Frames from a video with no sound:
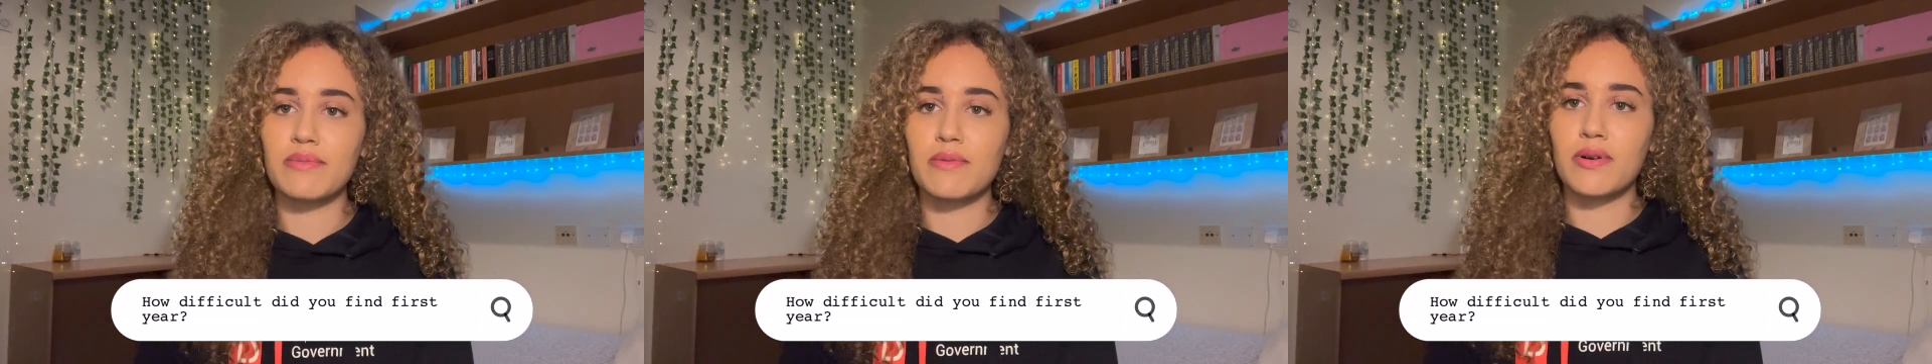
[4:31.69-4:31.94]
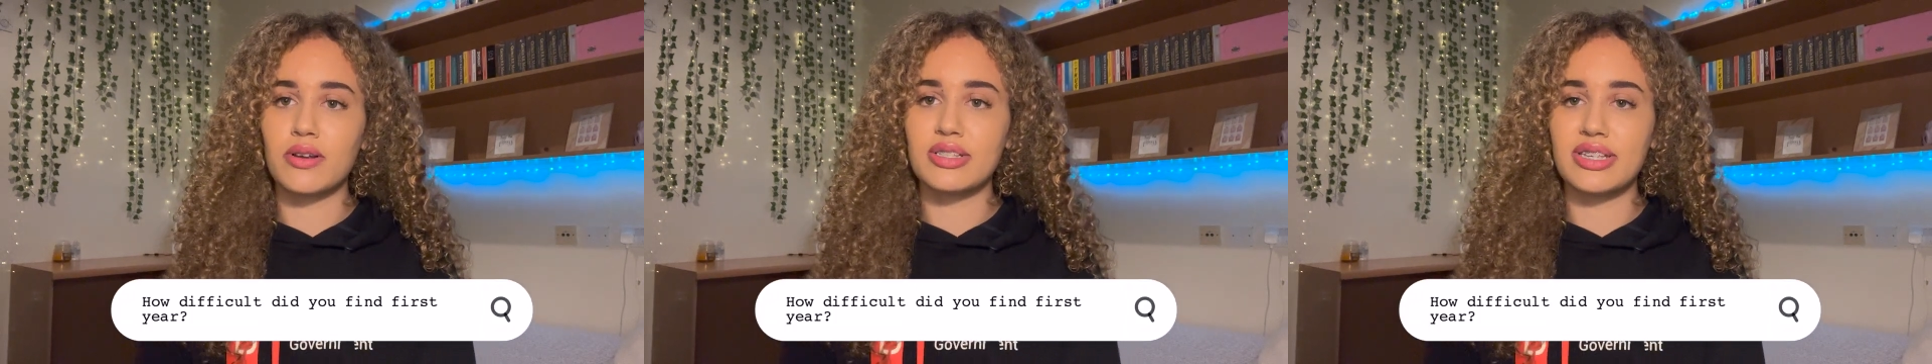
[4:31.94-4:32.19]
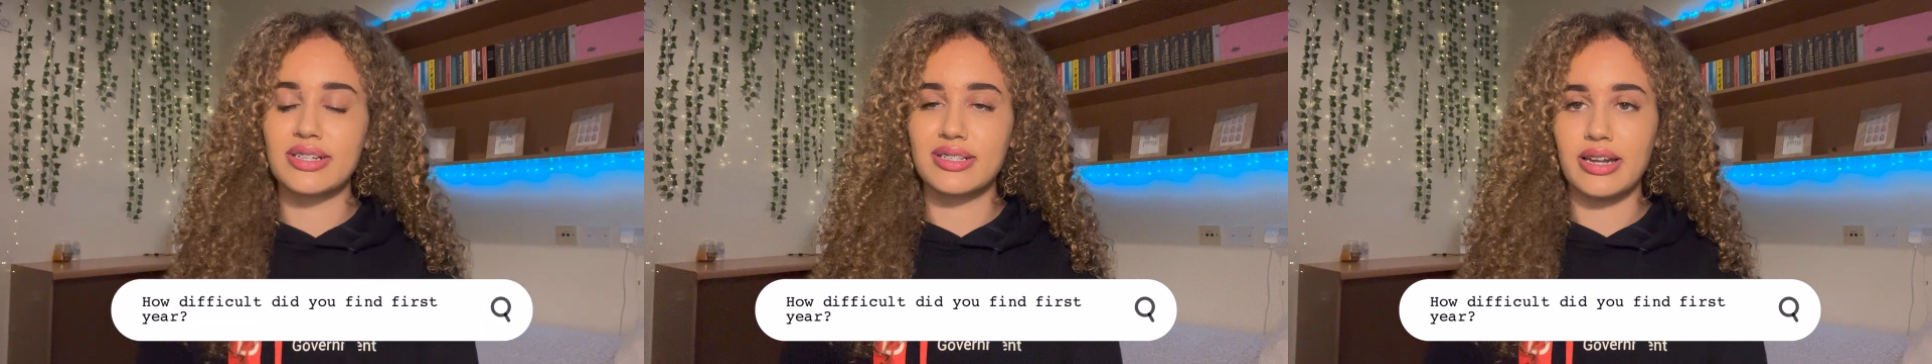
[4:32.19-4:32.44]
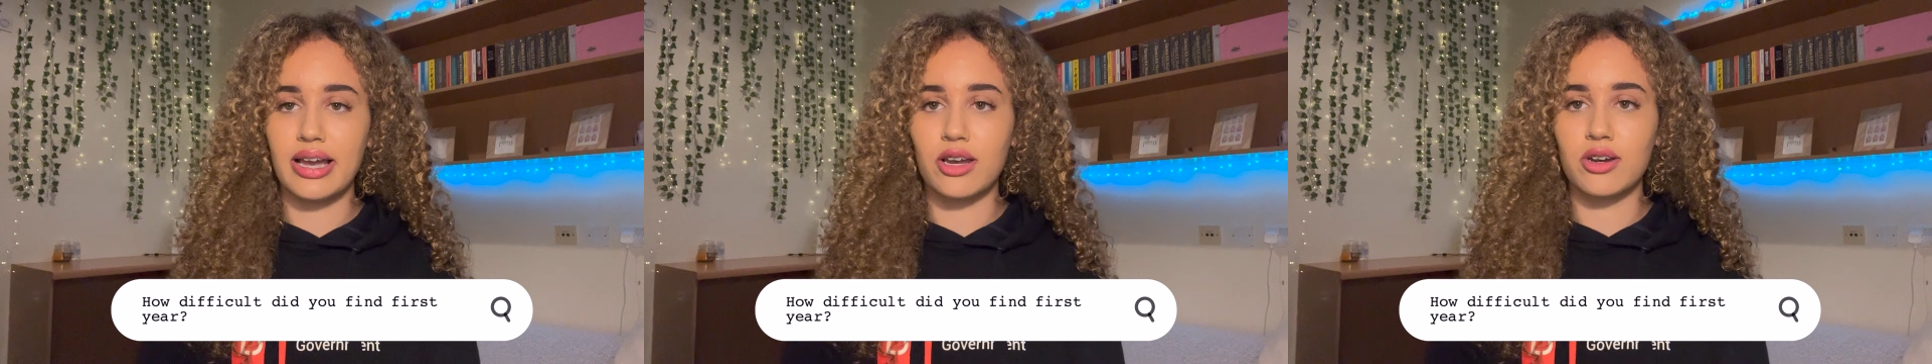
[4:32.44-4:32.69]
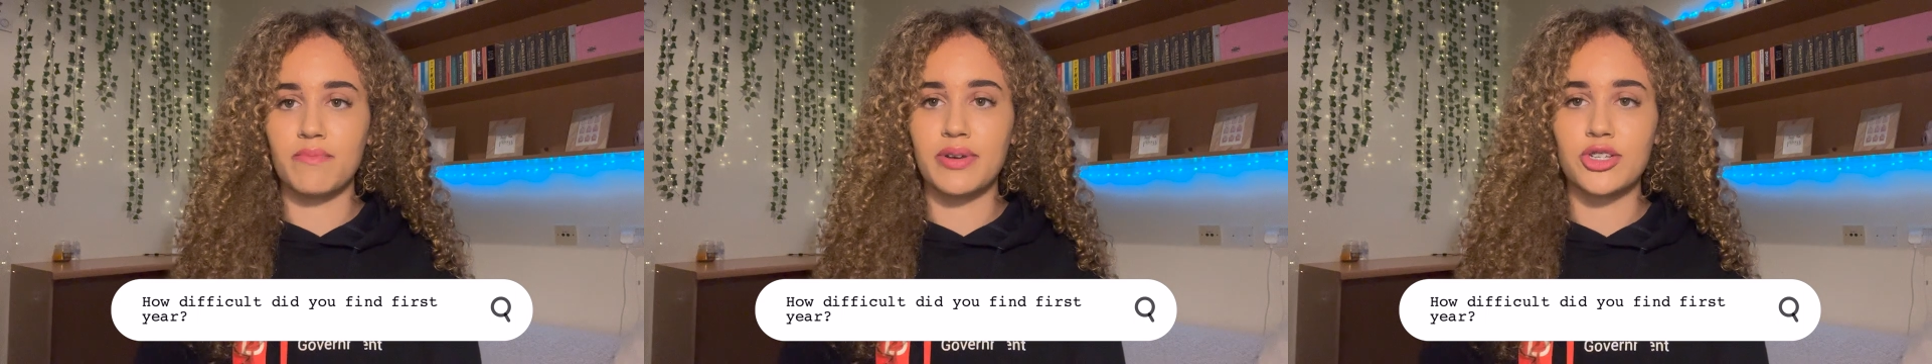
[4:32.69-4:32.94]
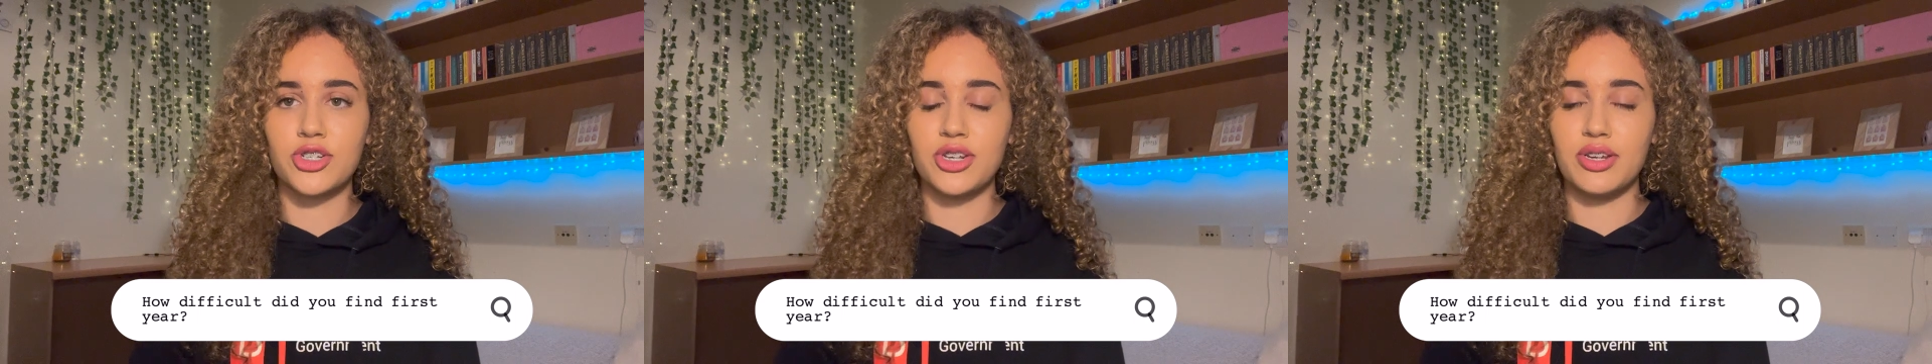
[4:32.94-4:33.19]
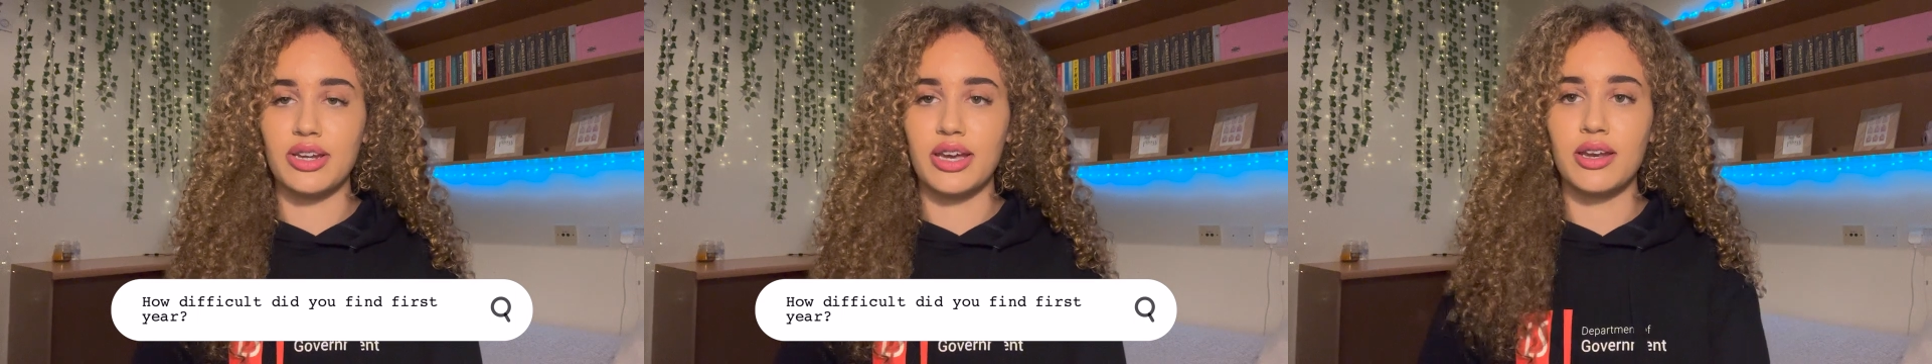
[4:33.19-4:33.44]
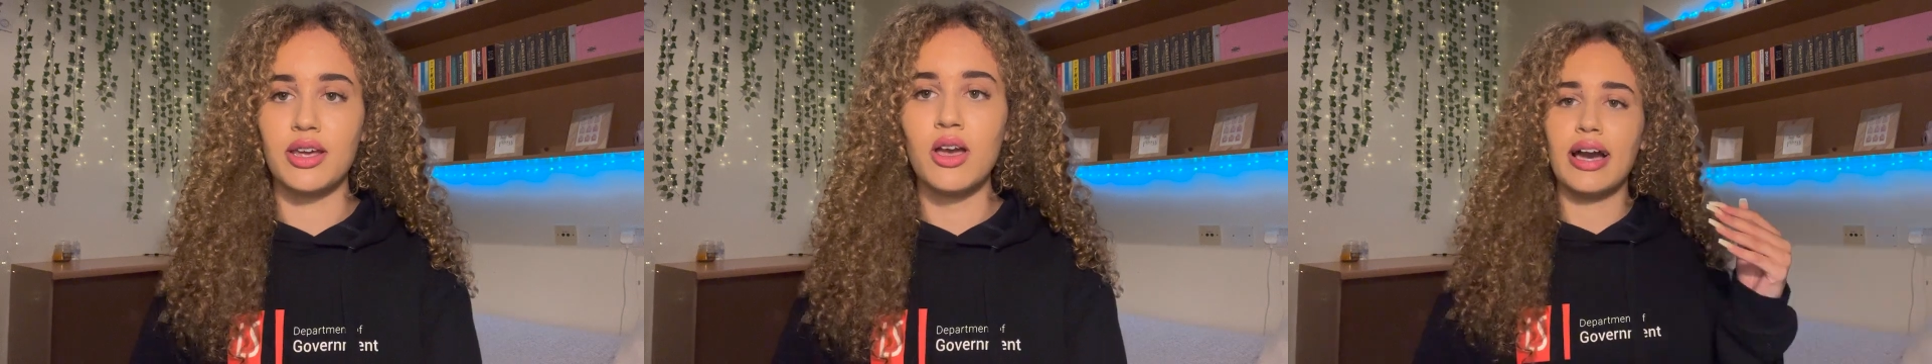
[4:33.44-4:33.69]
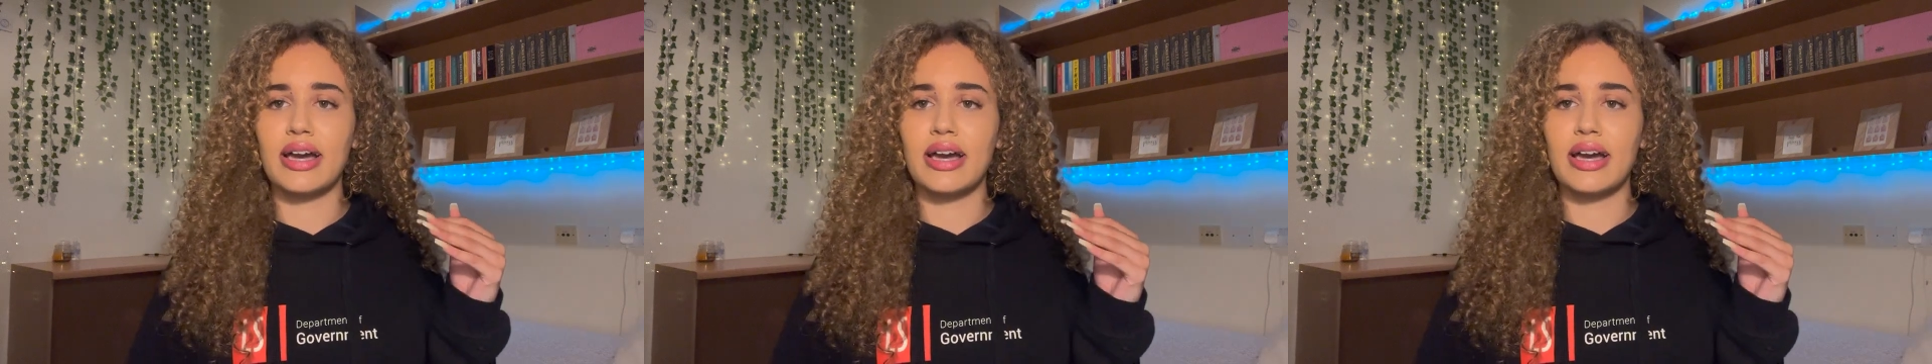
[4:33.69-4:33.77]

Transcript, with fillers: a politics and economics student,